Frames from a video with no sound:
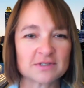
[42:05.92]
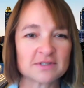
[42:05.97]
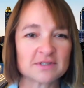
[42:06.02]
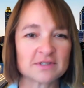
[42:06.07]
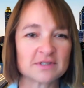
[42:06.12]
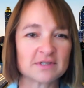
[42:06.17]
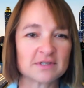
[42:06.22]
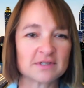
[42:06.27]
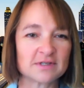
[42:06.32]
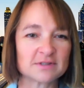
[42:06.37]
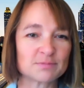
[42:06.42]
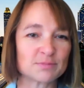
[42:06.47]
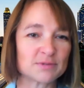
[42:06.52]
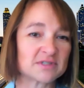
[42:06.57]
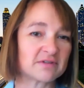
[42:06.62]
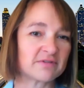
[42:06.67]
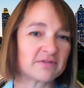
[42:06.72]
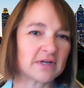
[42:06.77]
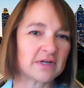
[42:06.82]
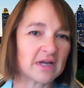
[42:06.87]
in a
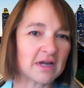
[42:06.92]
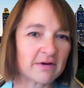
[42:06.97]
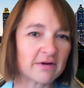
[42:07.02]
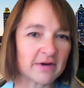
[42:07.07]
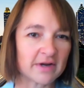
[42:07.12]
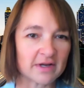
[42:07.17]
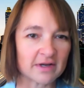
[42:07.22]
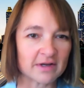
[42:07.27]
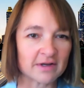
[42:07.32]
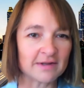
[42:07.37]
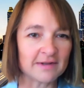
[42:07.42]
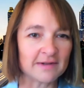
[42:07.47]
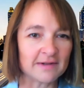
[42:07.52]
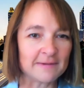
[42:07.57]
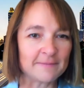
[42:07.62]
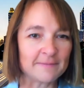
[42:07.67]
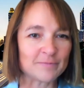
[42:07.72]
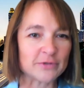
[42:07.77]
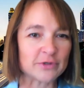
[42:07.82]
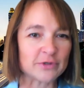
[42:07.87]
specific area,
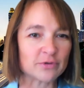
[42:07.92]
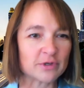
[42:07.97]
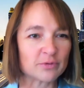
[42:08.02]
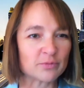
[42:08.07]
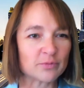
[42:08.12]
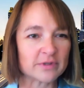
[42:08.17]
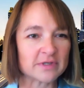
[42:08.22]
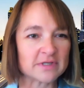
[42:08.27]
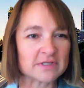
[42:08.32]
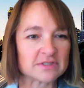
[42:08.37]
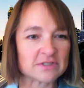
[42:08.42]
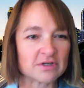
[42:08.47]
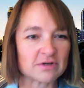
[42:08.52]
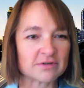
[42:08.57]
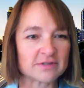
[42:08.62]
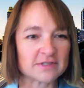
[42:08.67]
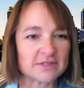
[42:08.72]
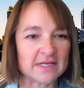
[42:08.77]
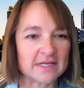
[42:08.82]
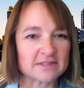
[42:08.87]
you can really start
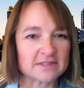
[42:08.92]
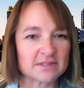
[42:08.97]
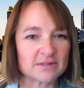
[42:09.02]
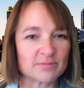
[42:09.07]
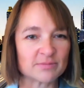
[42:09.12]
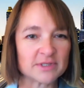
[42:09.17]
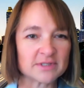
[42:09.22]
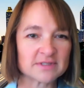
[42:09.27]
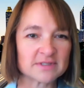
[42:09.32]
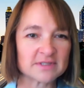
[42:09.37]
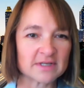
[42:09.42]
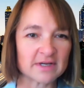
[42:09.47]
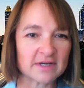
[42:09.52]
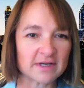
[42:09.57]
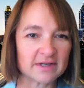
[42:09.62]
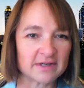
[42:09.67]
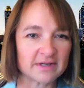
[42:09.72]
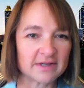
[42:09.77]
to get some insight.